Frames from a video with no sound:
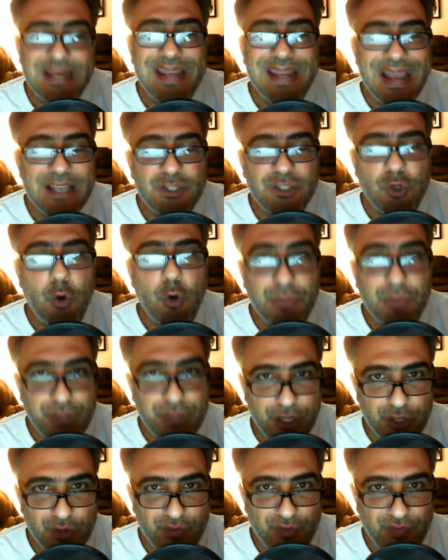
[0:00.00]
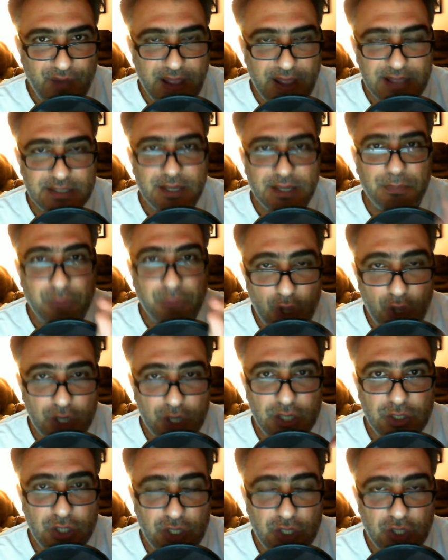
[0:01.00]
Yes, home theater fans, I'm
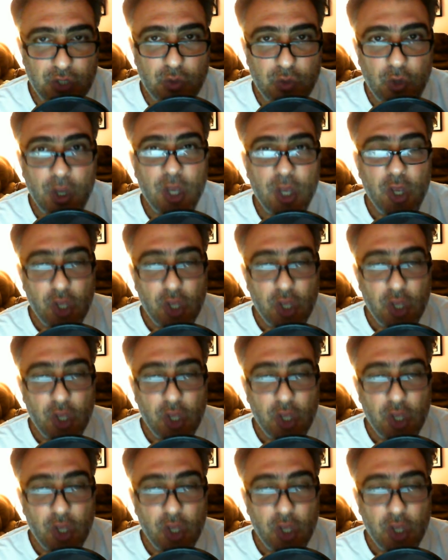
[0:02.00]
talking to you.